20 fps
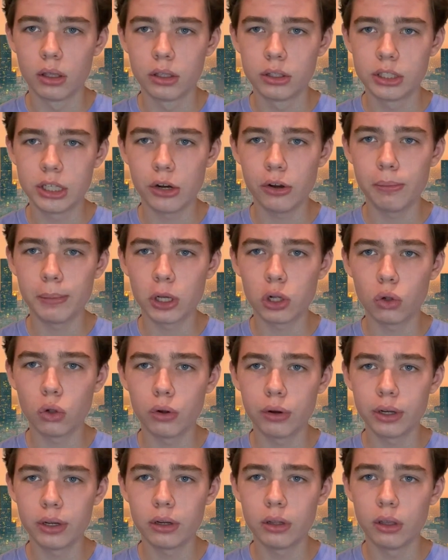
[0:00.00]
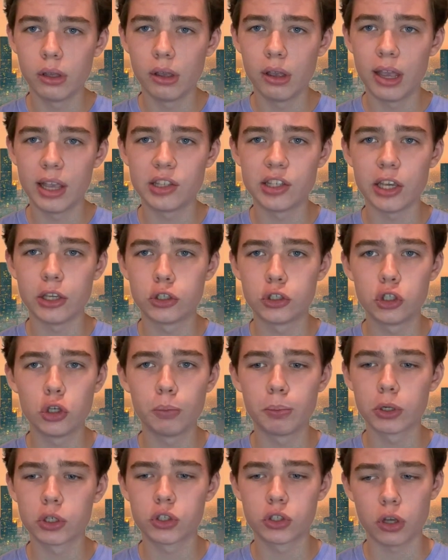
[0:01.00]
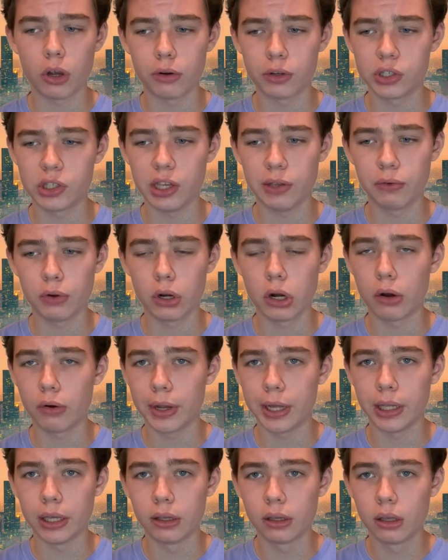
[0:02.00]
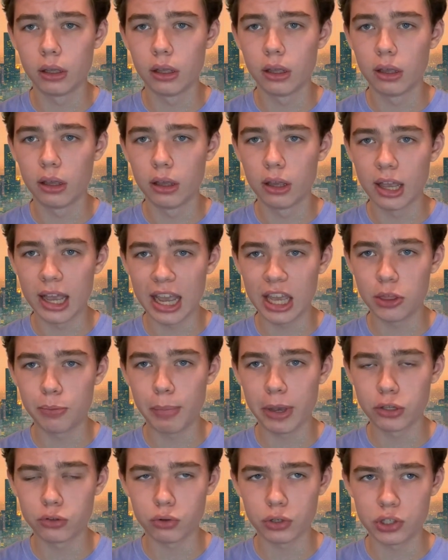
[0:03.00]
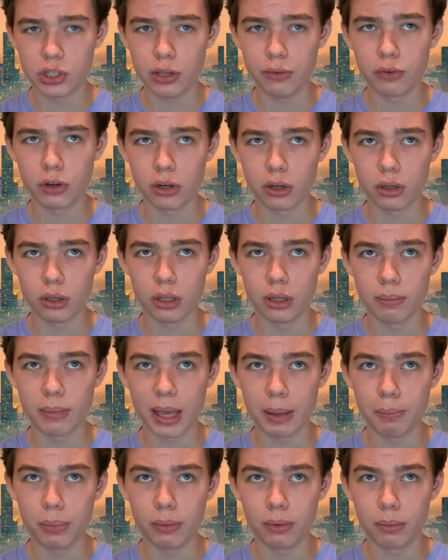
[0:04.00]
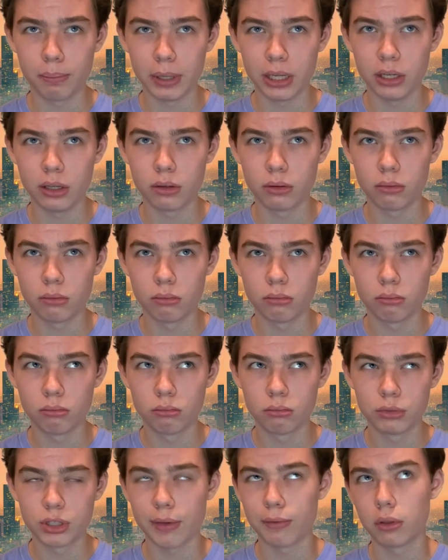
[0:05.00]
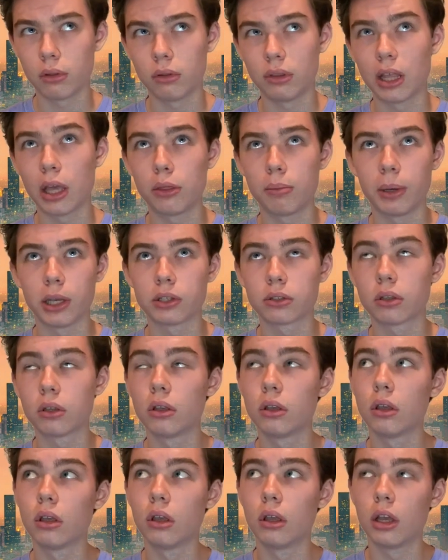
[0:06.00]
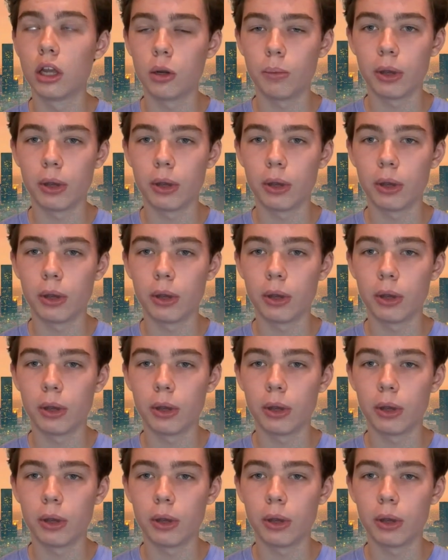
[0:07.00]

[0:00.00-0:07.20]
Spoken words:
Terry McLaurin is a superstar receiver already. 8th best receiver in my opinion. 9th best in